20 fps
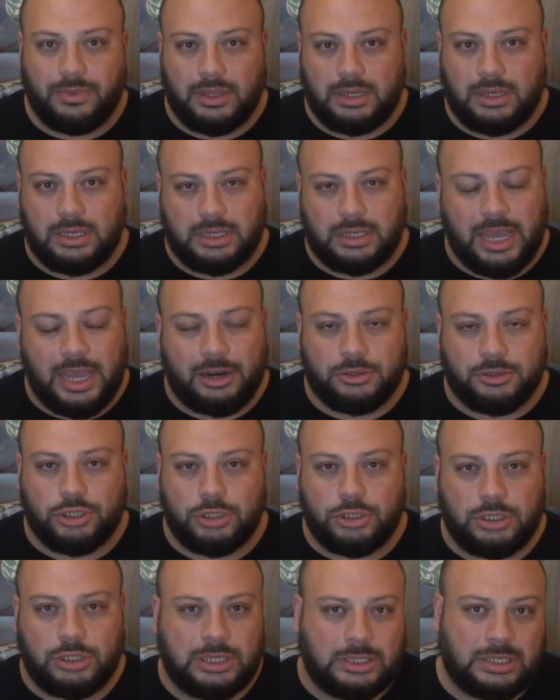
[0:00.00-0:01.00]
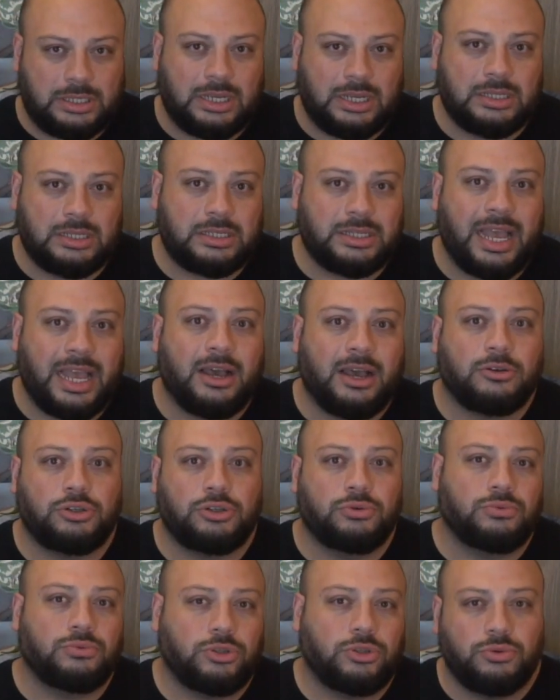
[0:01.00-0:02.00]
character. It's now
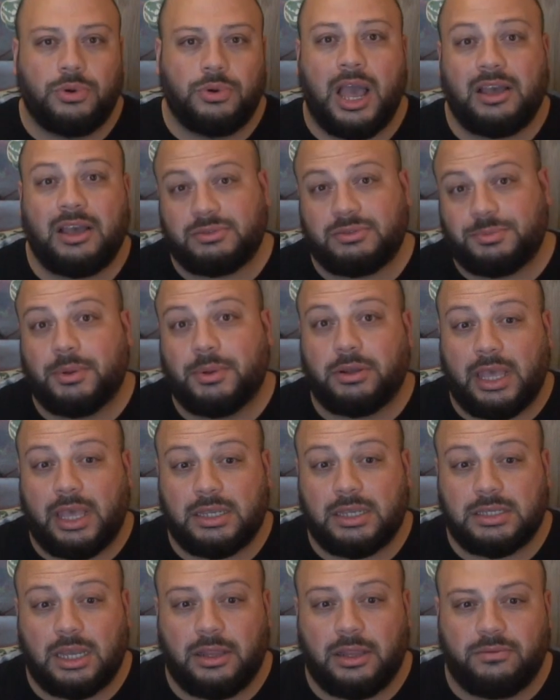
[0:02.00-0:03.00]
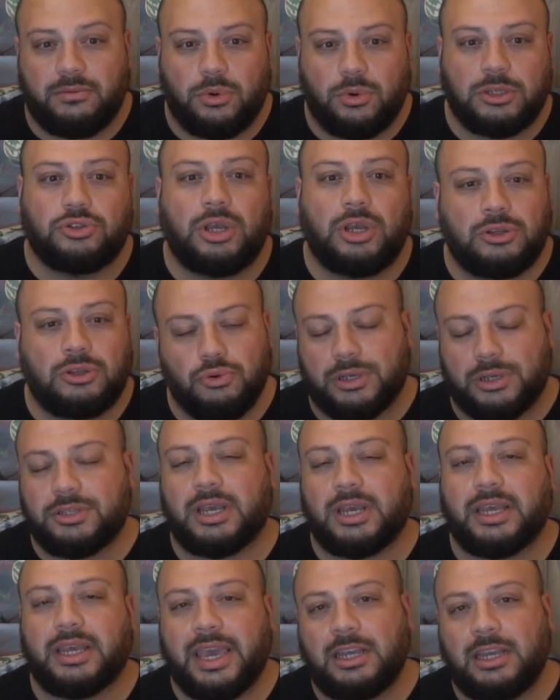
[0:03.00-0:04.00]
you have spellcasting at level 1, and you also
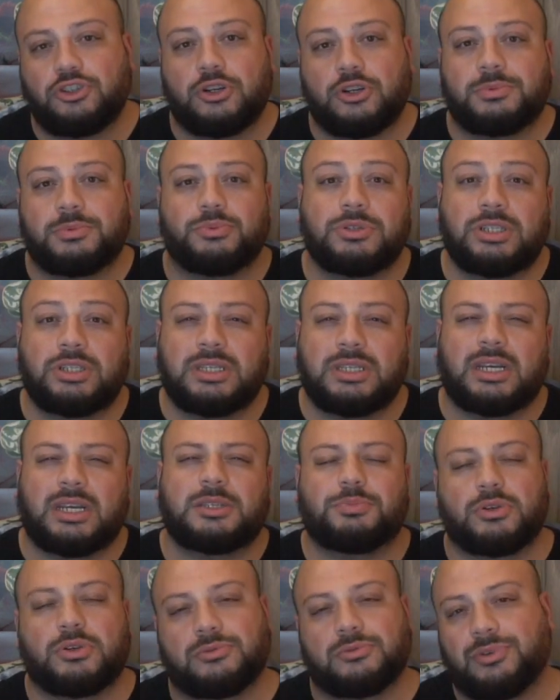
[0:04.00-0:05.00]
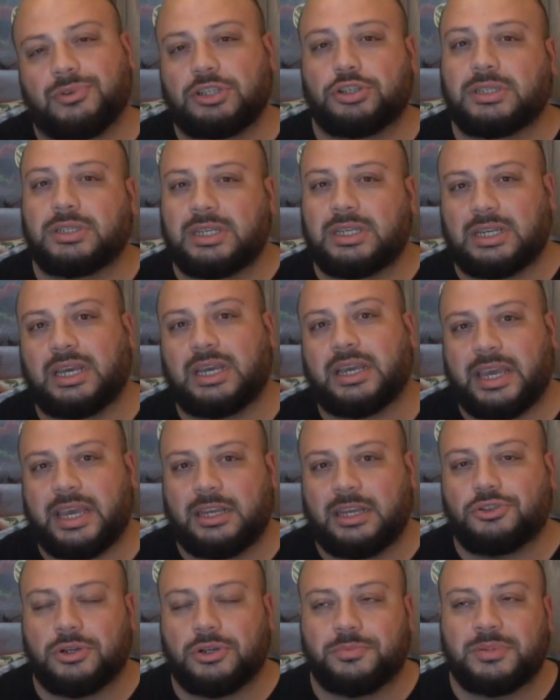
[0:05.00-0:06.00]
get cantrips, which is nice because Rangers didn't get
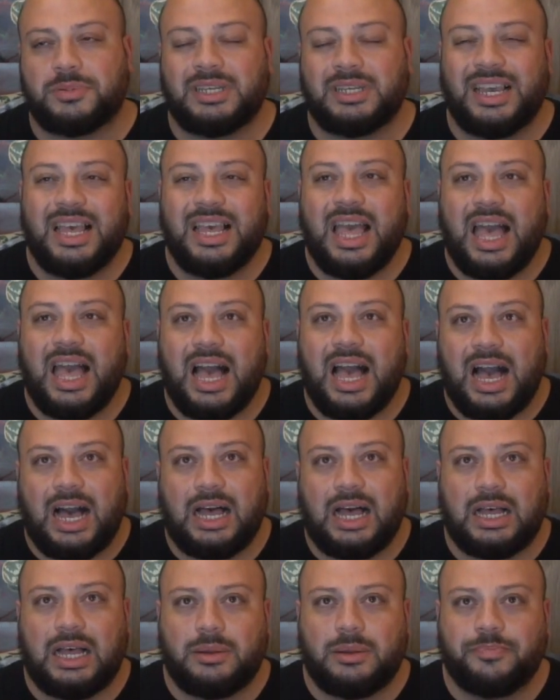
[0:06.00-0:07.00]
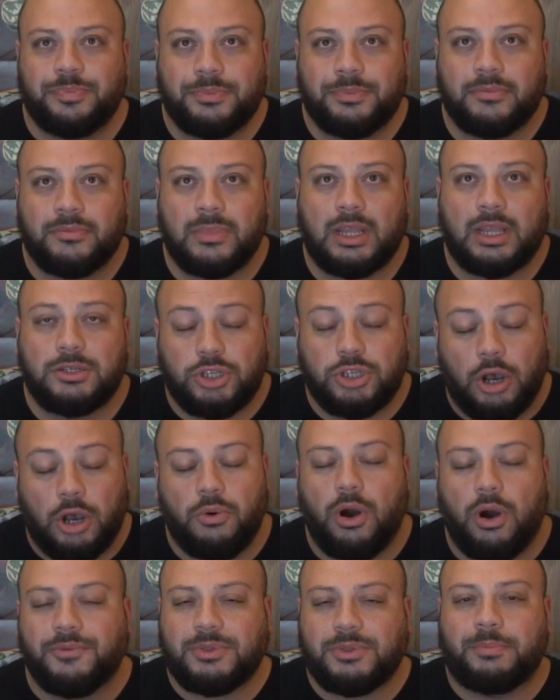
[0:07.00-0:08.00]
cantrips. So
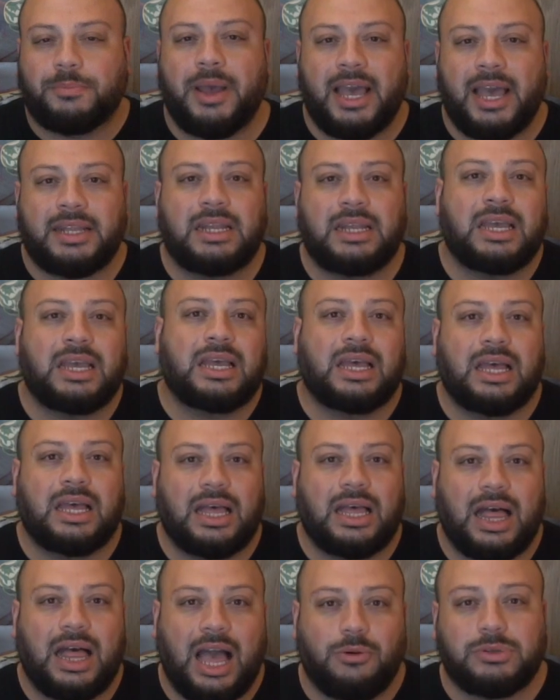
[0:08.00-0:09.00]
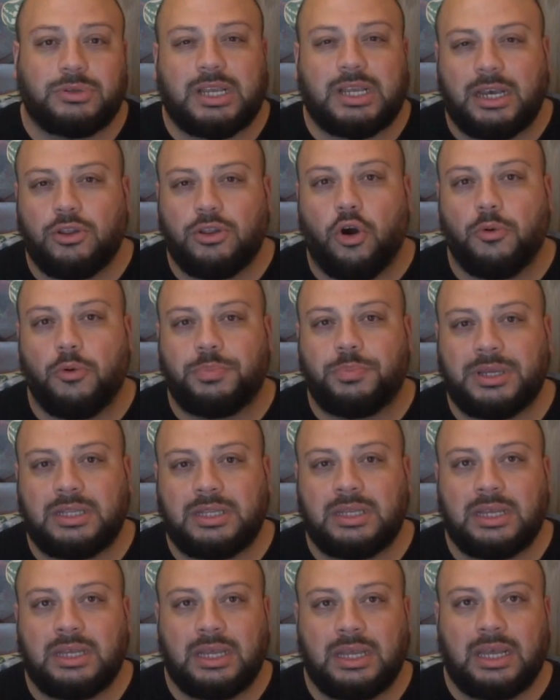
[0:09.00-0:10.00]
off the bat, I was kind of
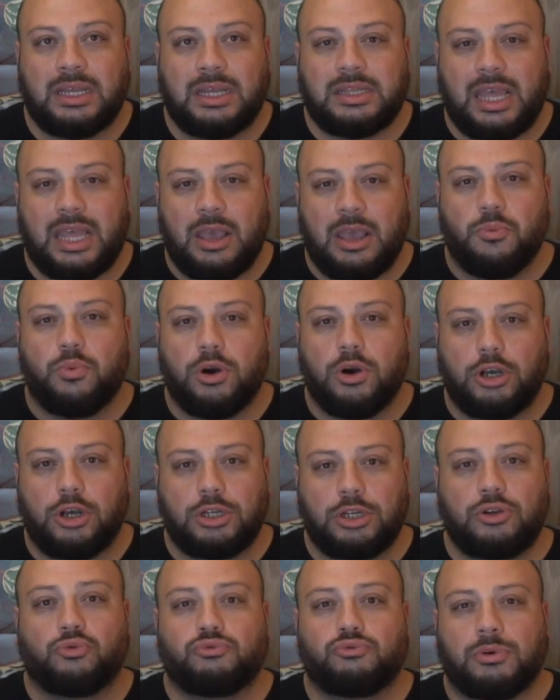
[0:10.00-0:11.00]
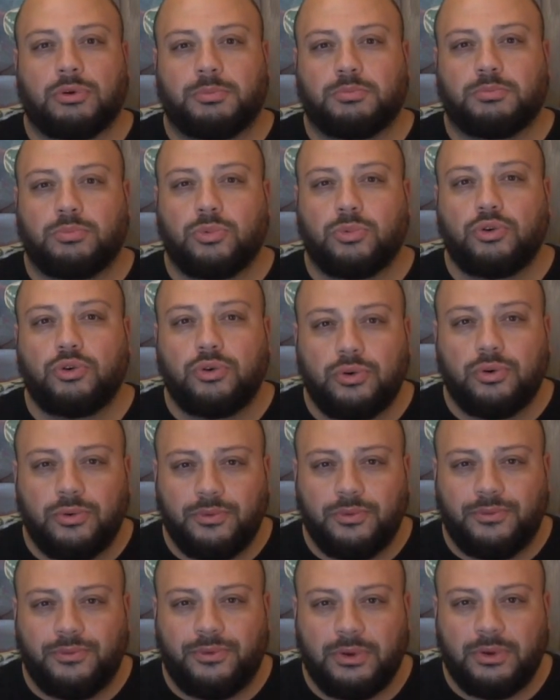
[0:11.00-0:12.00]
hoping they would
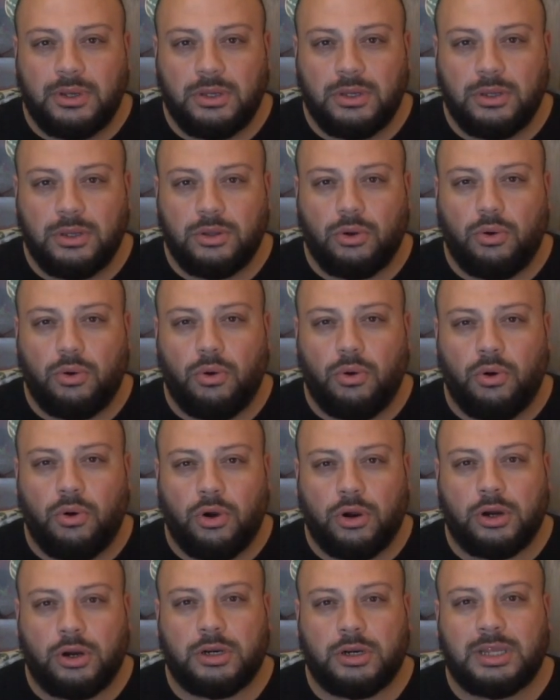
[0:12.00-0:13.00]
remove or